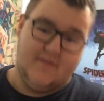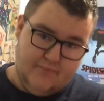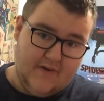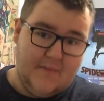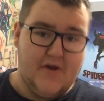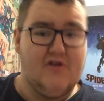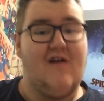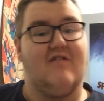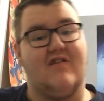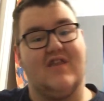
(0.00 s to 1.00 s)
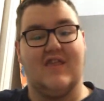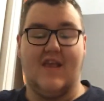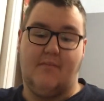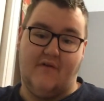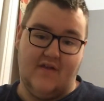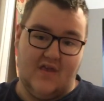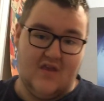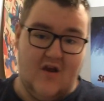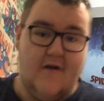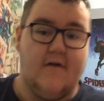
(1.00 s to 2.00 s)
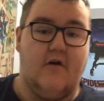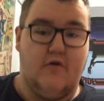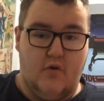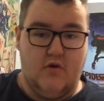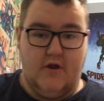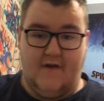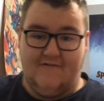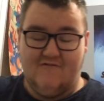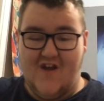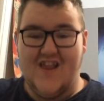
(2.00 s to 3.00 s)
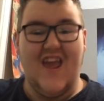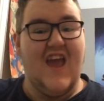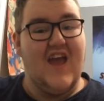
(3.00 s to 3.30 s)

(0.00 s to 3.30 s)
Play my song. So then they play the song called Ordinary Friend.